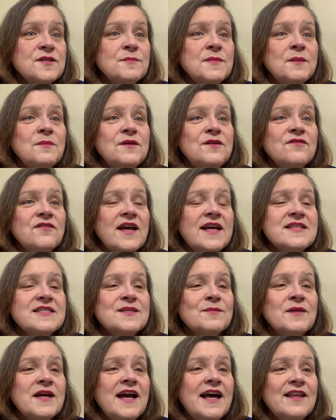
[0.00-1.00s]
Maybe you've got
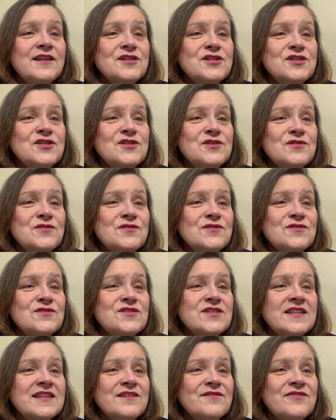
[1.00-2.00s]
some college students
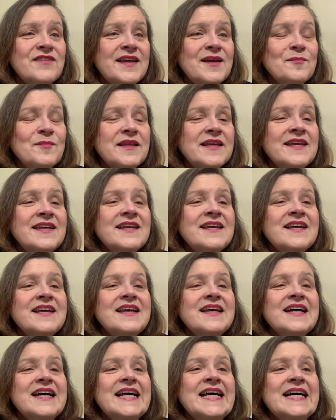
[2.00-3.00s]
in the family
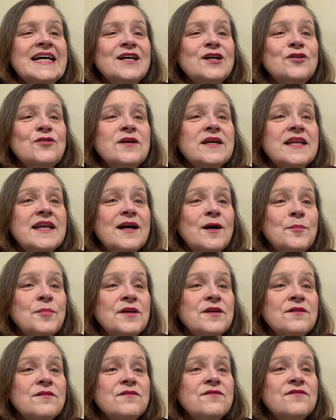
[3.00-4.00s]
who can help
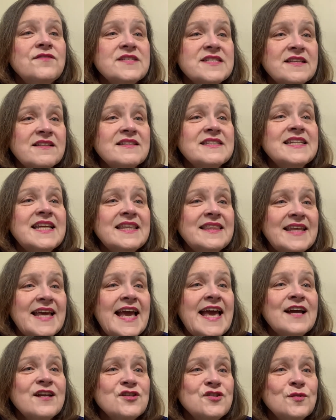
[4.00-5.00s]
you facilitate the
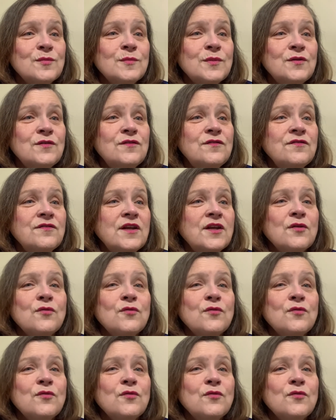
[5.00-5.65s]
actual move.